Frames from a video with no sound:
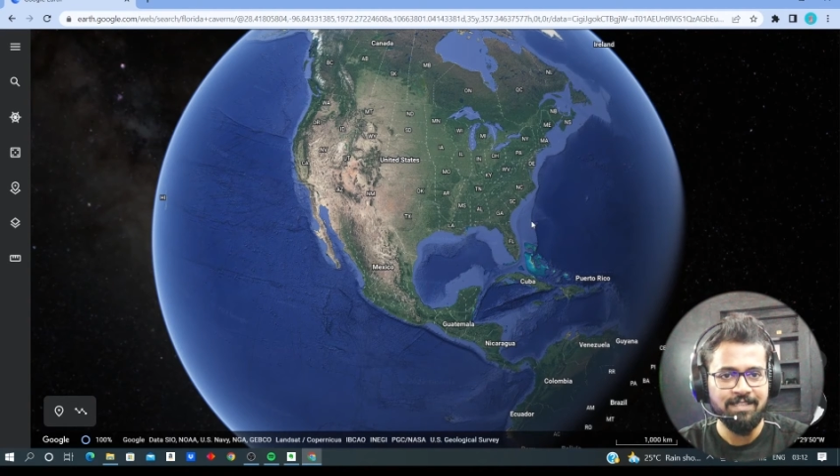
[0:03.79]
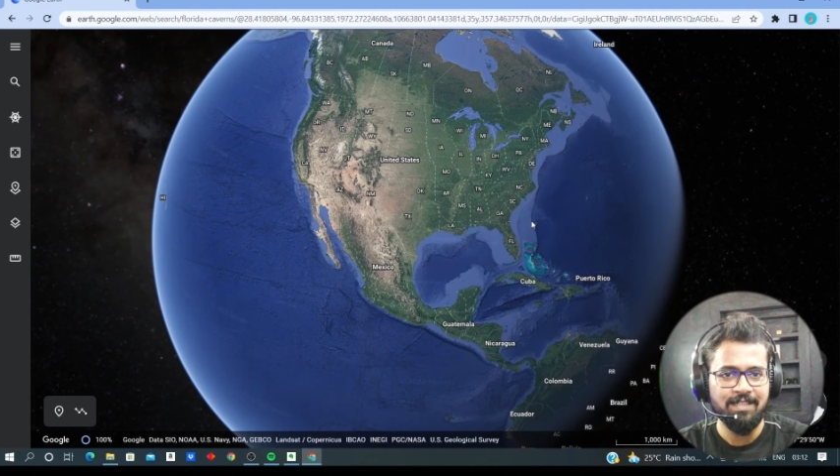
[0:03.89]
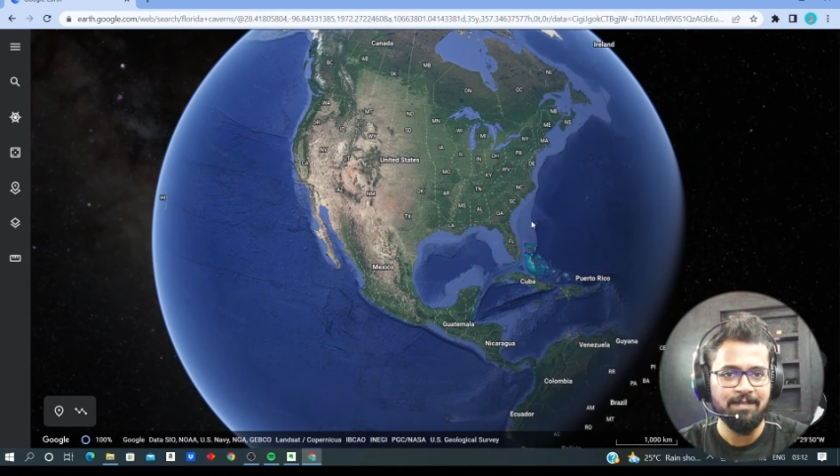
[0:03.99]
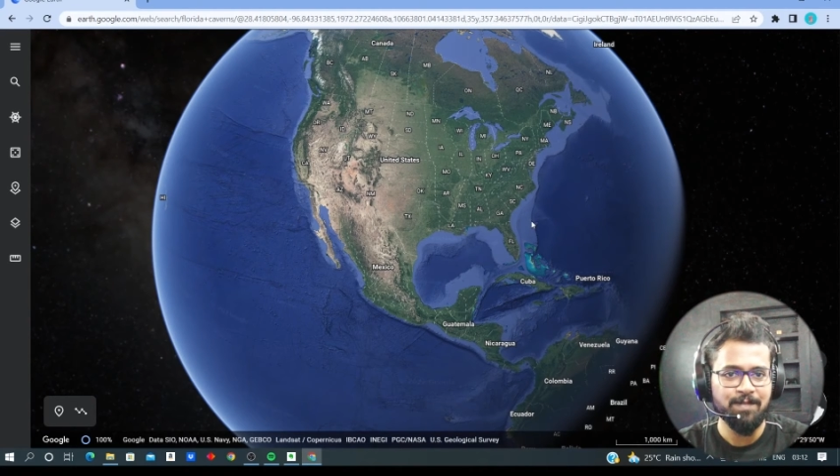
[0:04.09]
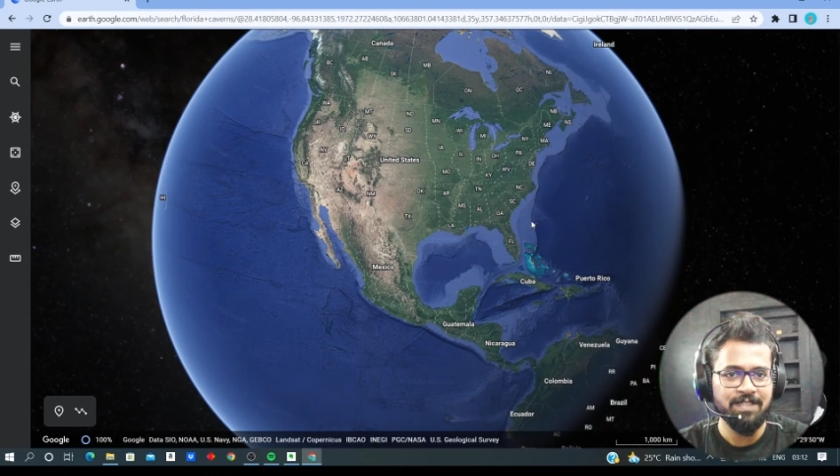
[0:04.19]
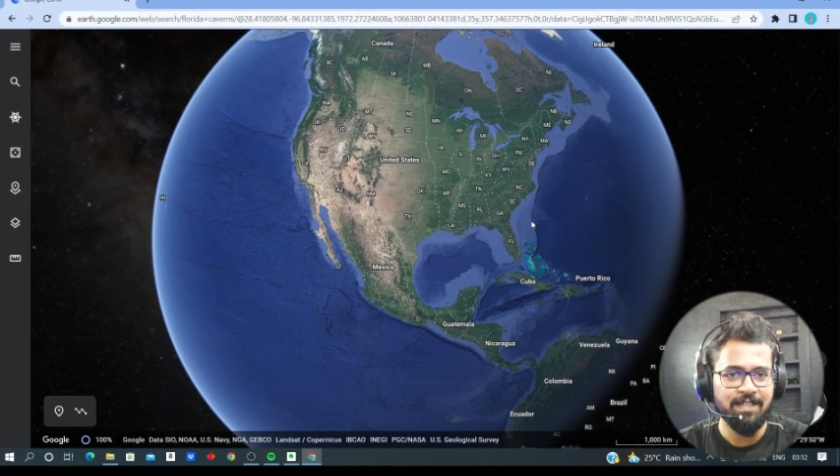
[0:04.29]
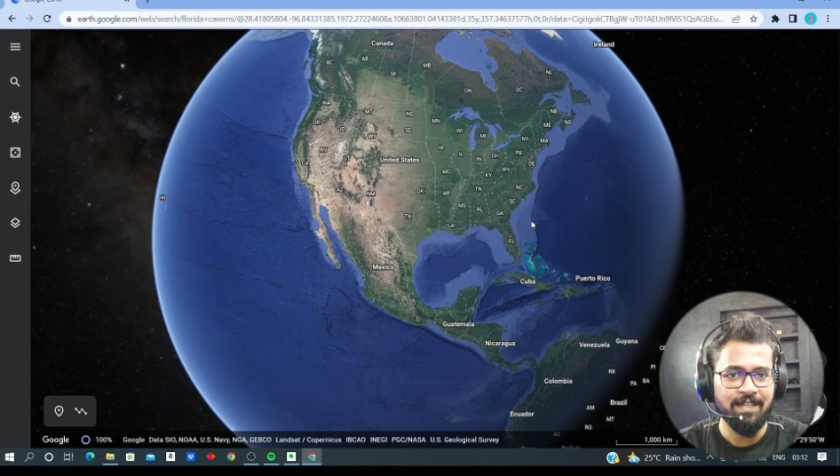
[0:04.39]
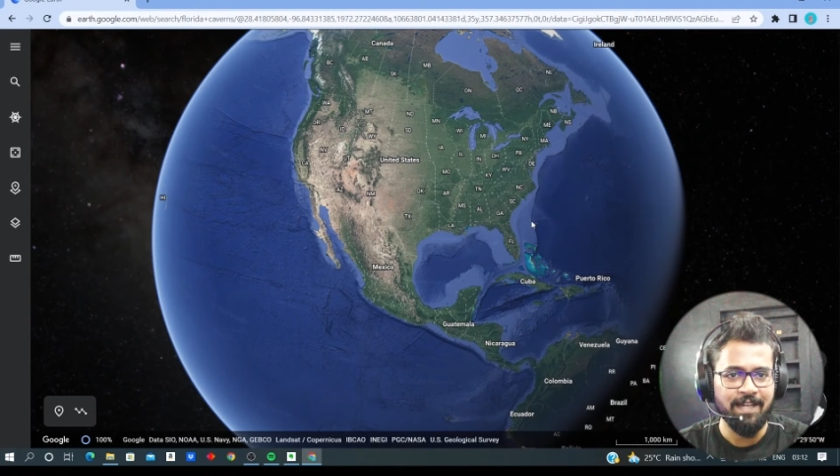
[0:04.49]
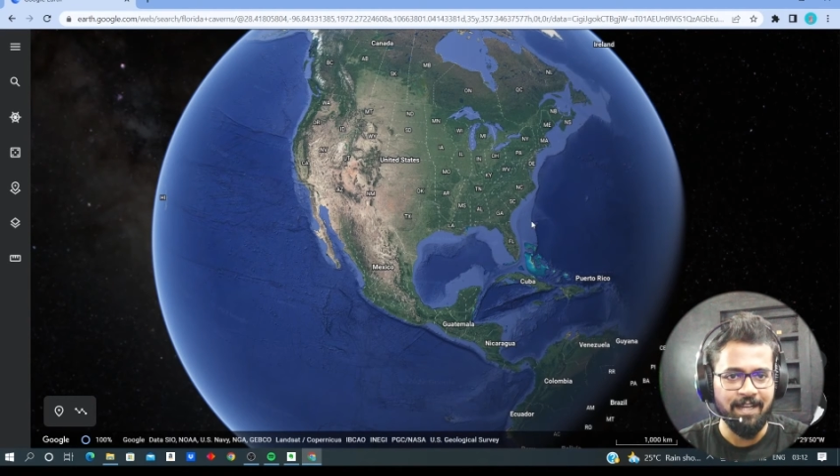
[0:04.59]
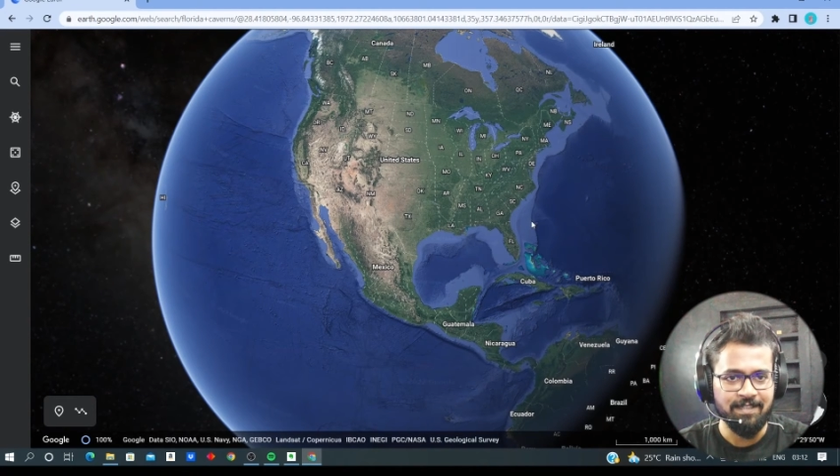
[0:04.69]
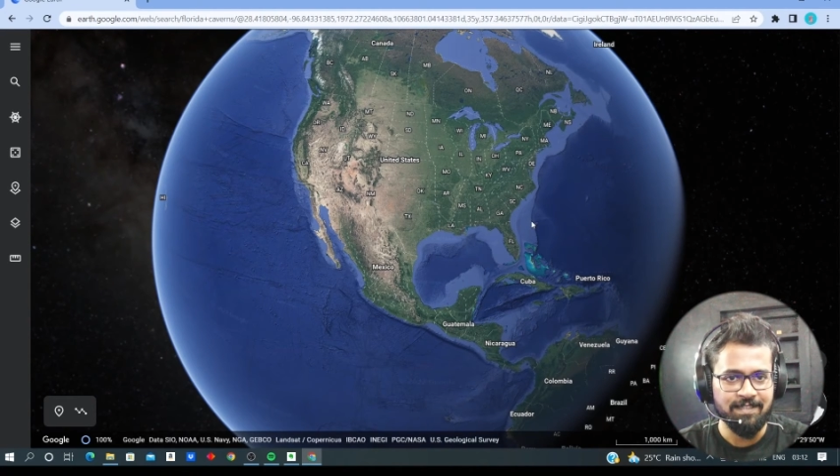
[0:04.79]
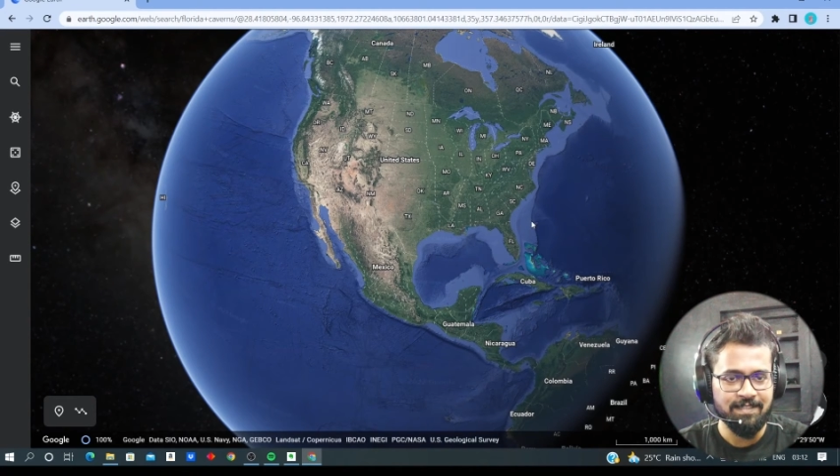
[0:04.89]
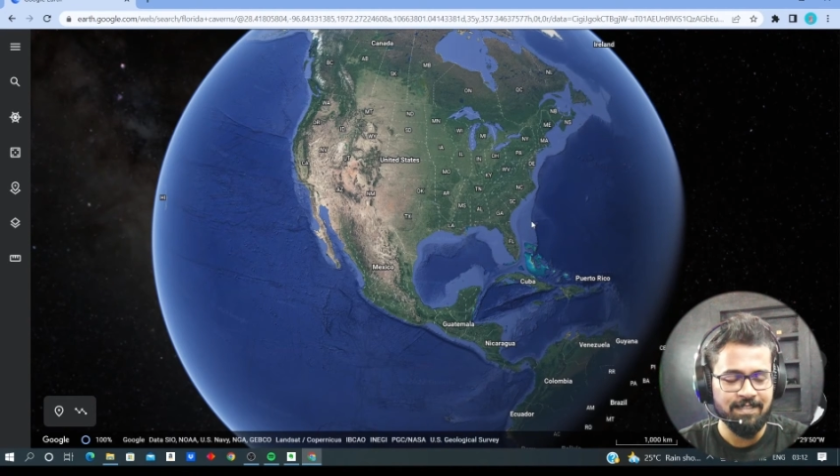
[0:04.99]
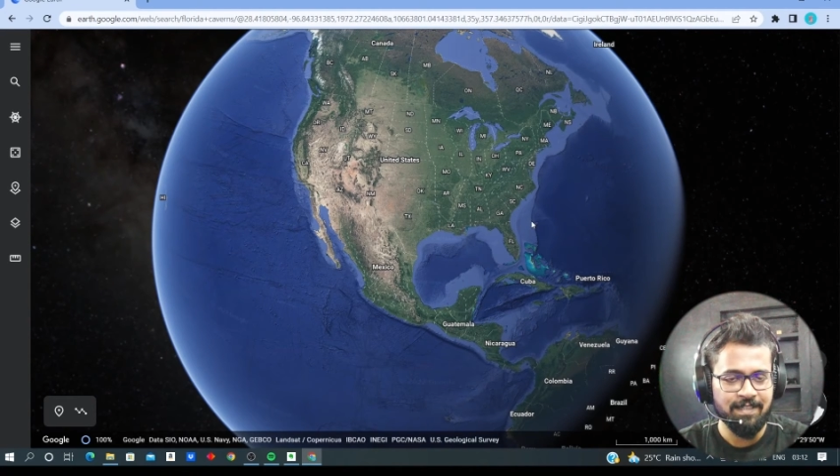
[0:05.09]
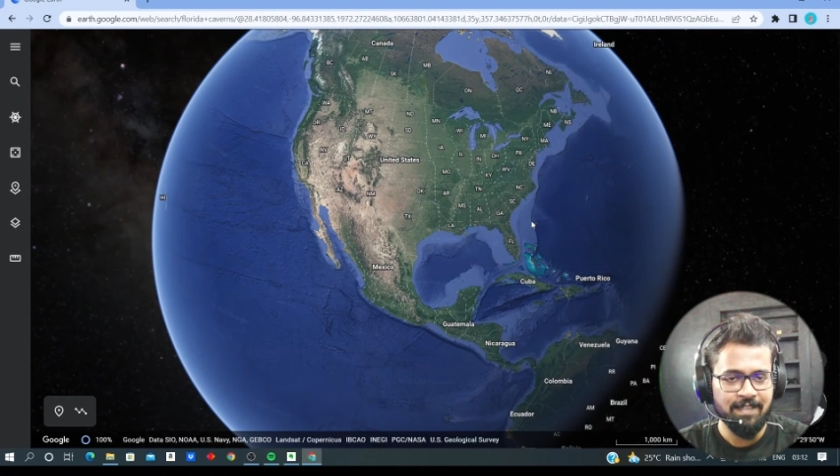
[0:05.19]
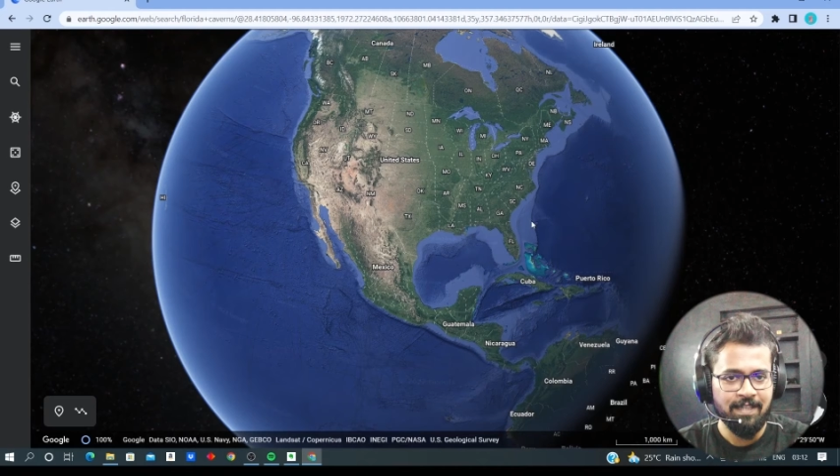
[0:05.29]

in-depth classes.